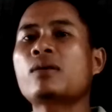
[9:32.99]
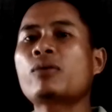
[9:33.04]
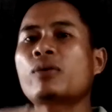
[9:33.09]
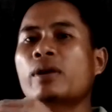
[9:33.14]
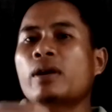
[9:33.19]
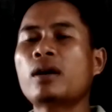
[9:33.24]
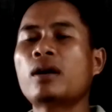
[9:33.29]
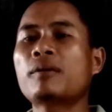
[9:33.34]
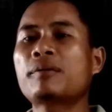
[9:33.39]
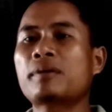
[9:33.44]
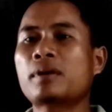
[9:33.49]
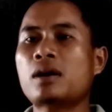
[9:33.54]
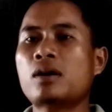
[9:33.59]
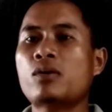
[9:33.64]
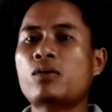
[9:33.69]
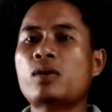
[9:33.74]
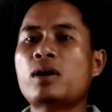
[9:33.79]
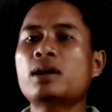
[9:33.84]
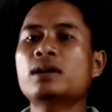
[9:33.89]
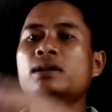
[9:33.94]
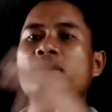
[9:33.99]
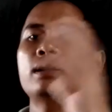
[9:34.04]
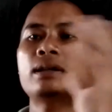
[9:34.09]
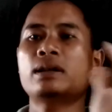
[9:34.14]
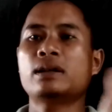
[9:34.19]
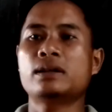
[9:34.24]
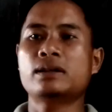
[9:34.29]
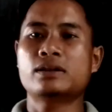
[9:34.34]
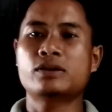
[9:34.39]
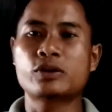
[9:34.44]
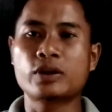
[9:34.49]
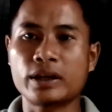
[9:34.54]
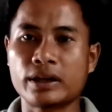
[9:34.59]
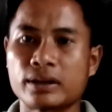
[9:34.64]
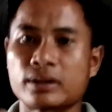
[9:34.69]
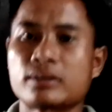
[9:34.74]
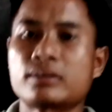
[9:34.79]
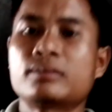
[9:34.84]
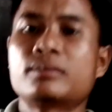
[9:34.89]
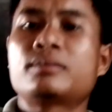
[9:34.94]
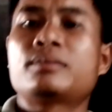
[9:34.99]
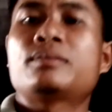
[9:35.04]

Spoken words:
way of what they are doing.